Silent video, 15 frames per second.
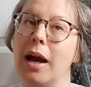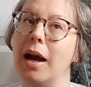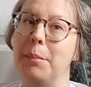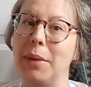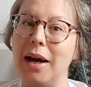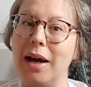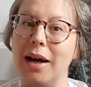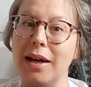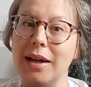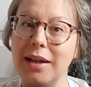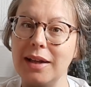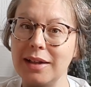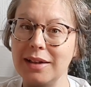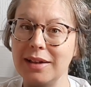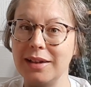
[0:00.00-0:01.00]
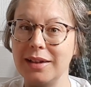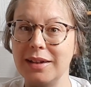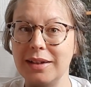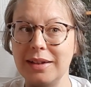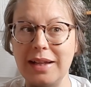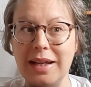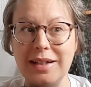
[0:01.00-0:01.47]
my
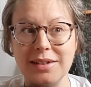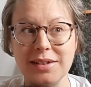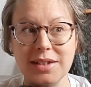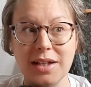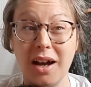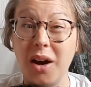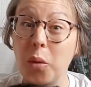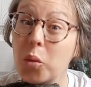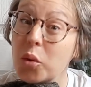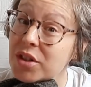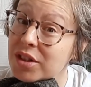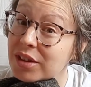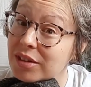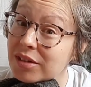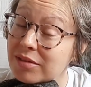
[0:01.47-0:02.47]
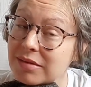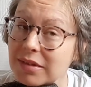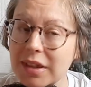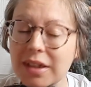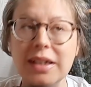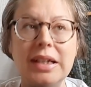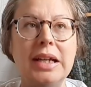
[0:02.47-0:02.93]
needles are wooden
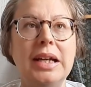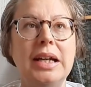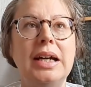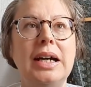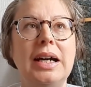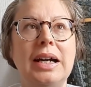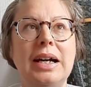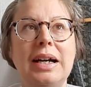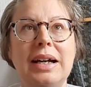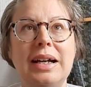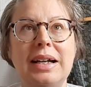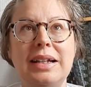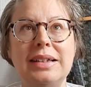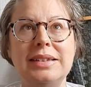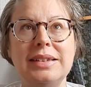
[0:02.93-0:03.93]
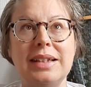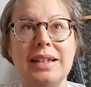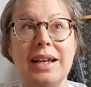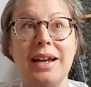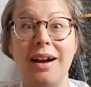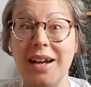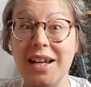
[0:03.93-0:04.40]
and
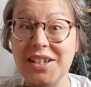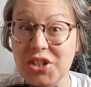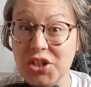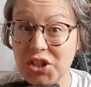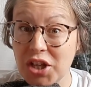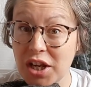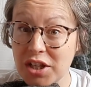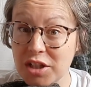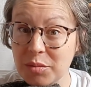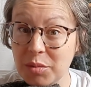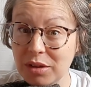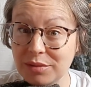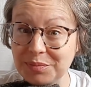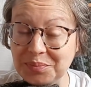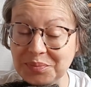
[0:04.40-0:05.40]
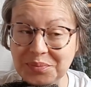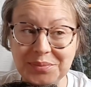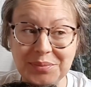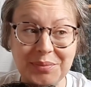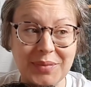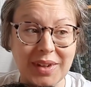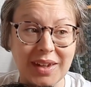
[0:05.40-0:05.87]
they are interchangeable,
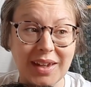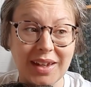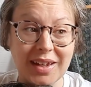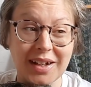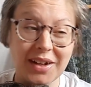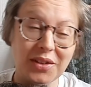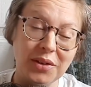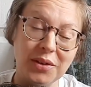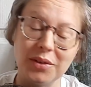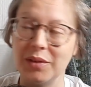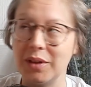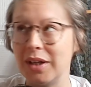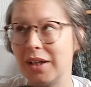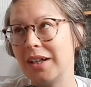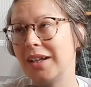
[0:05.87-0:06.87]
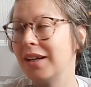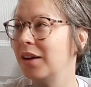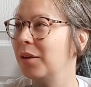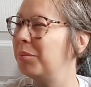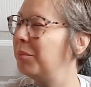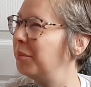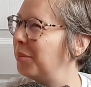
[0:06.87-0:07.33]
and I thought I
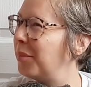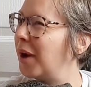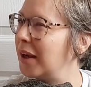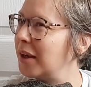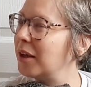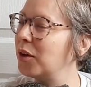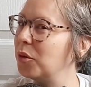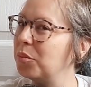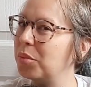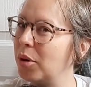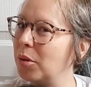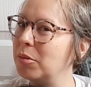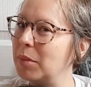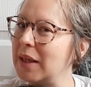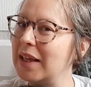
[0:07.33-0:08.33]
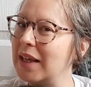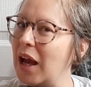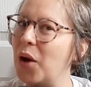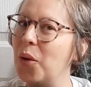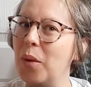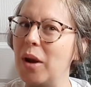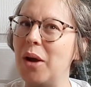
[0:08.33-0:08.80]
could probably
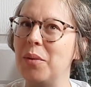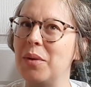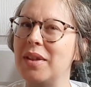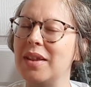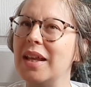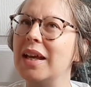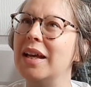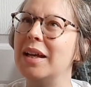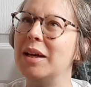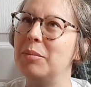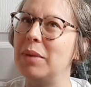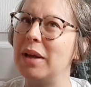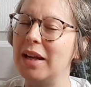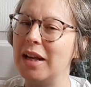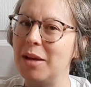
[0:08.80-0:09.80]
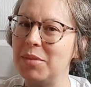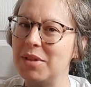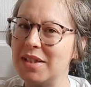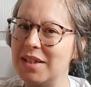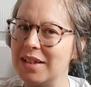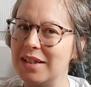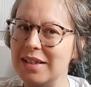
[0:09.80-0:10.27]
get away with being able
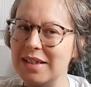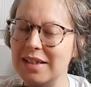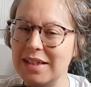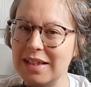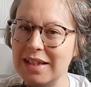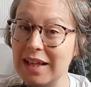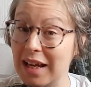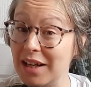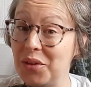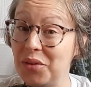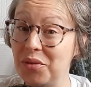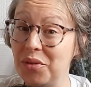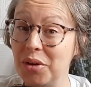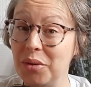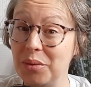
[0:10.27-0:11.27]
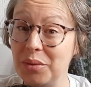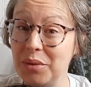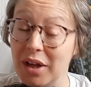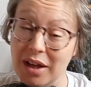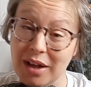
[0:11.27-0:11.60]
to get it through